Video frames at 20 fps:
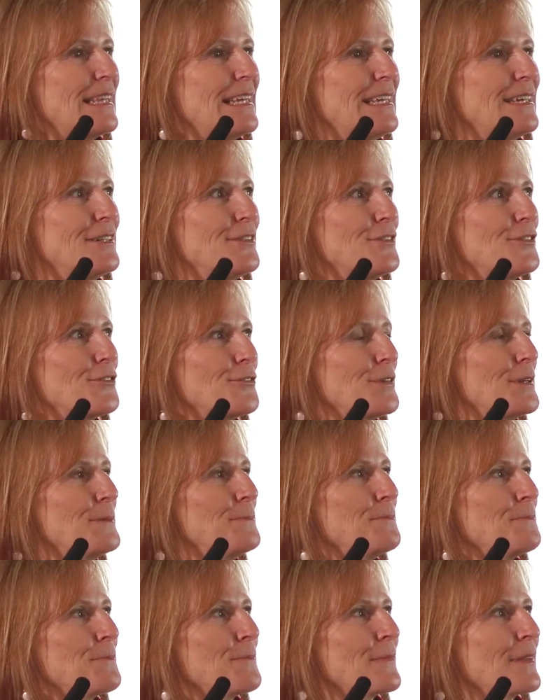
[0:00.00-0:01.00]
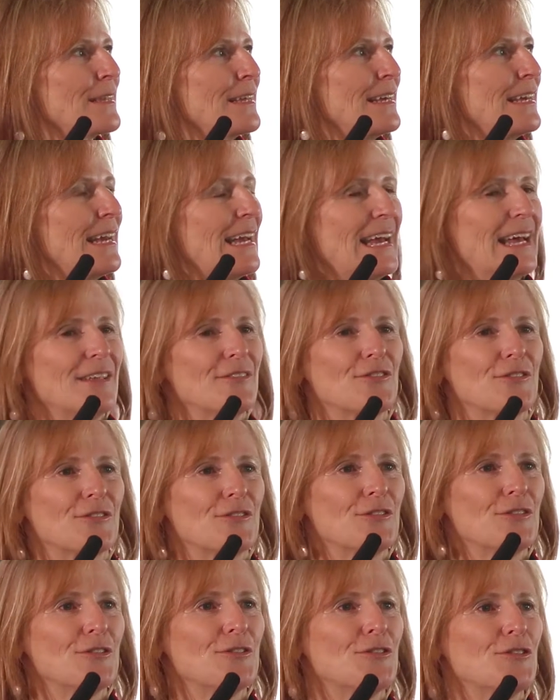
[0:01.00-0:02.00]
industry.
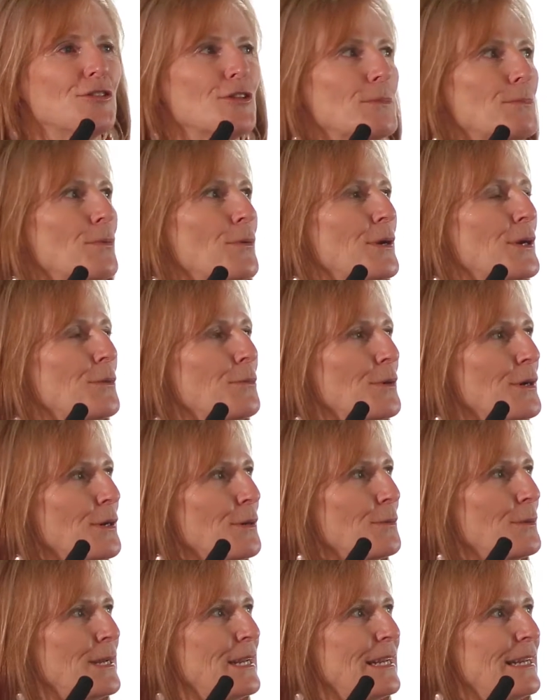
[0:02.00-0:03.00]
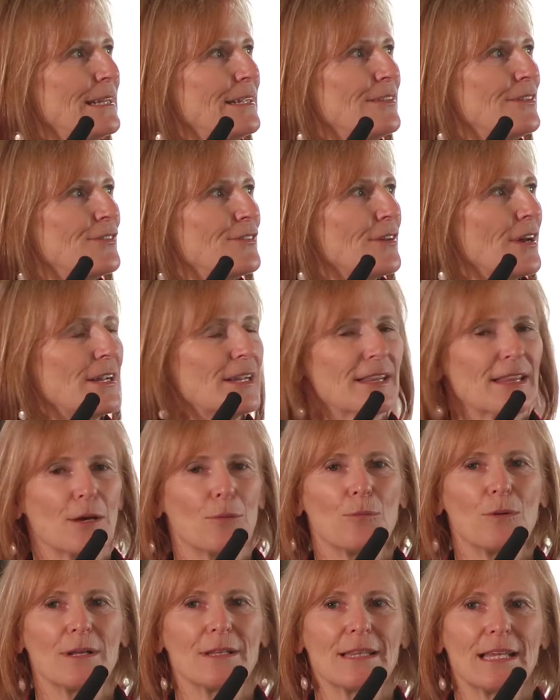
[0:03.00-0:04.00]
As to the point where we decided
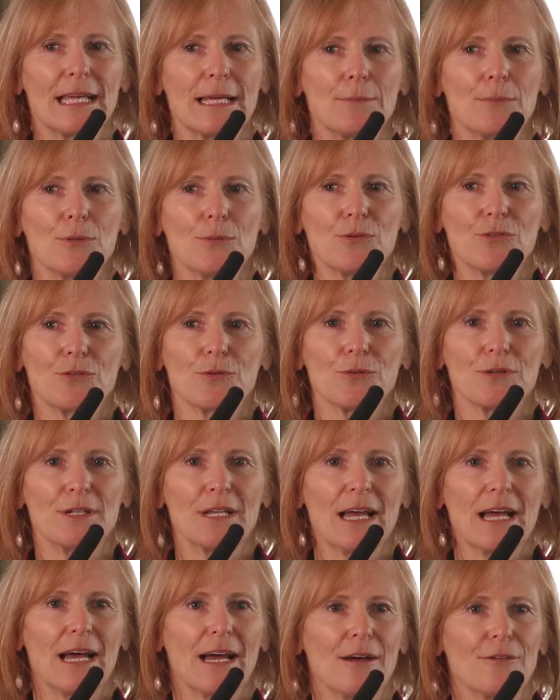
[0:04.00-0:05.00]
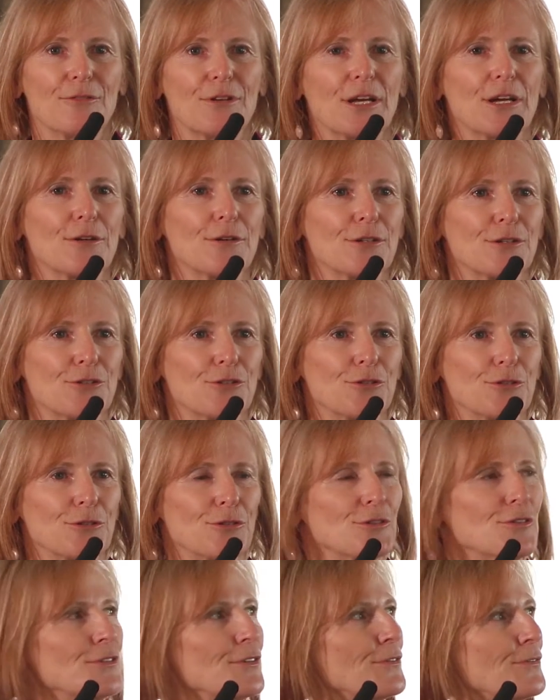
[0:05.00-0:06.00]
that one label was going to have
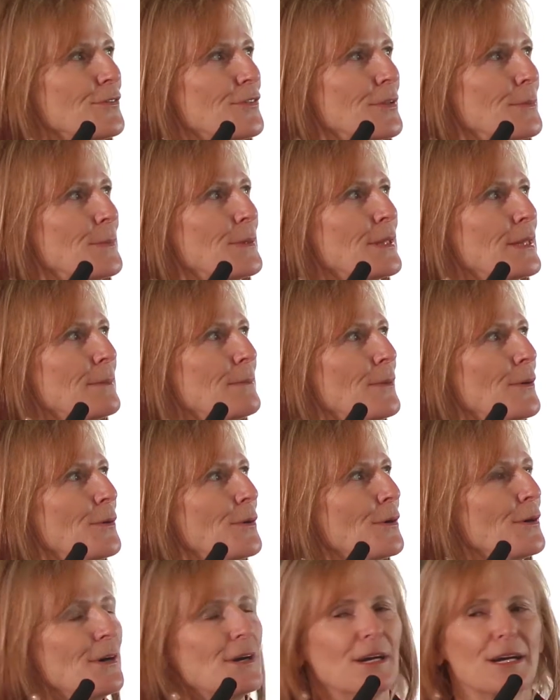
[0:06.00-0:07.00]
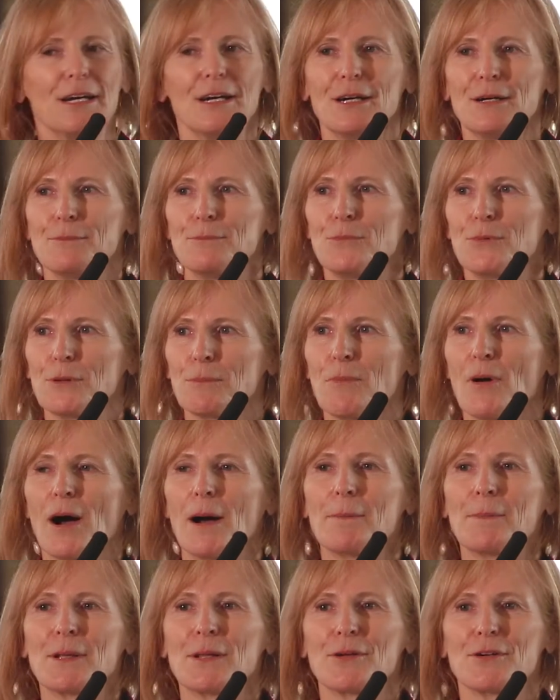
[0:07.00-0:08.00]
caricatures of some of the more
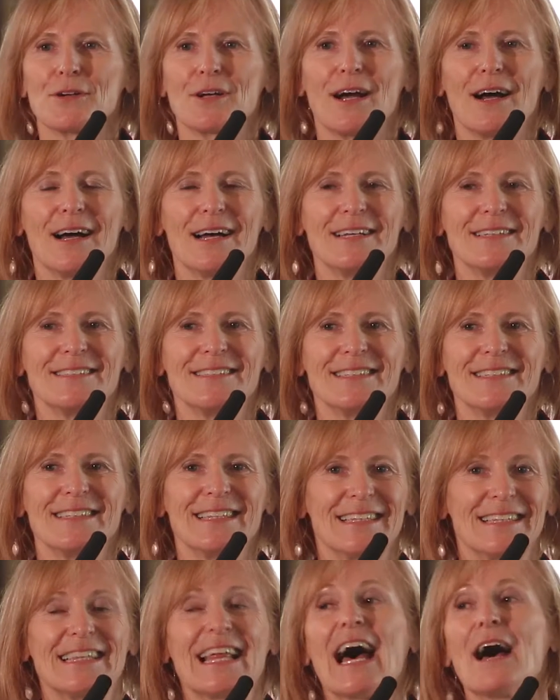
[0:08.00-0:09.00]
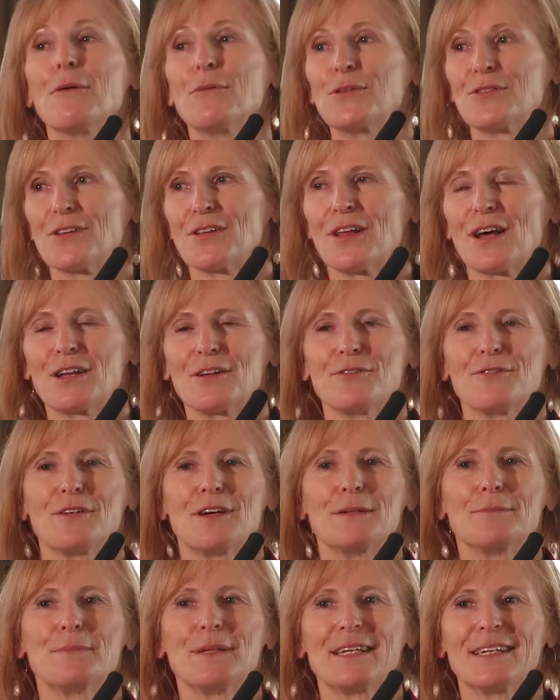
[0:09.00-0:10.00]
popular guys, and that was a lot of
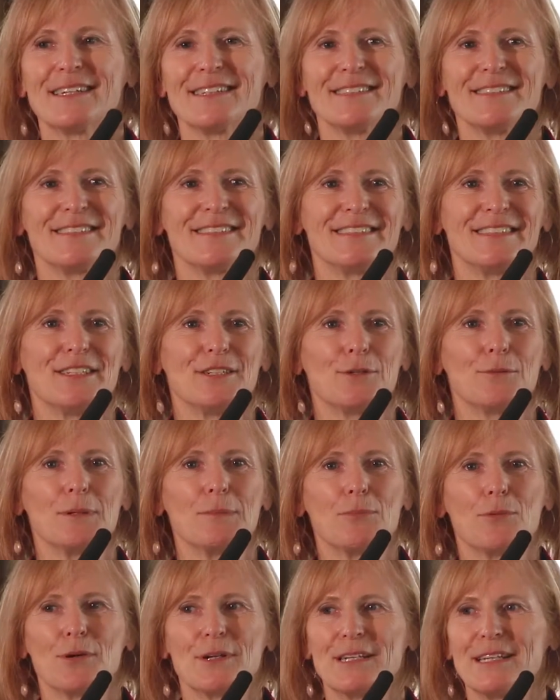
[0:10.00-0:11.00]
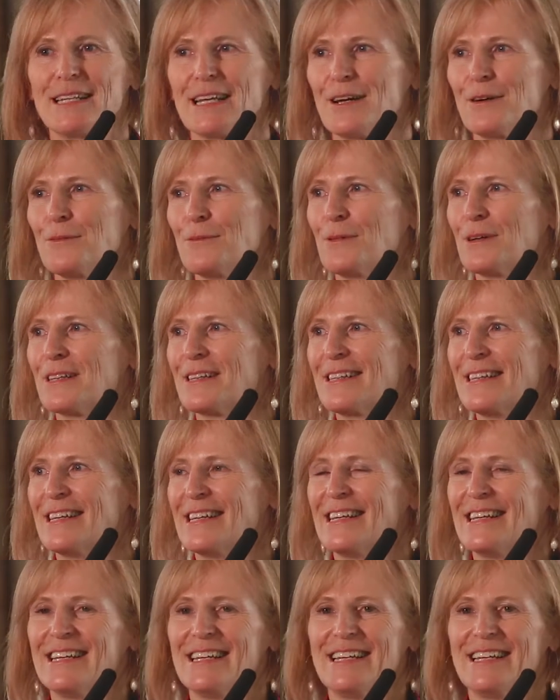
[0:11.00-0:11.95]
fun because, you know, we pointed out what,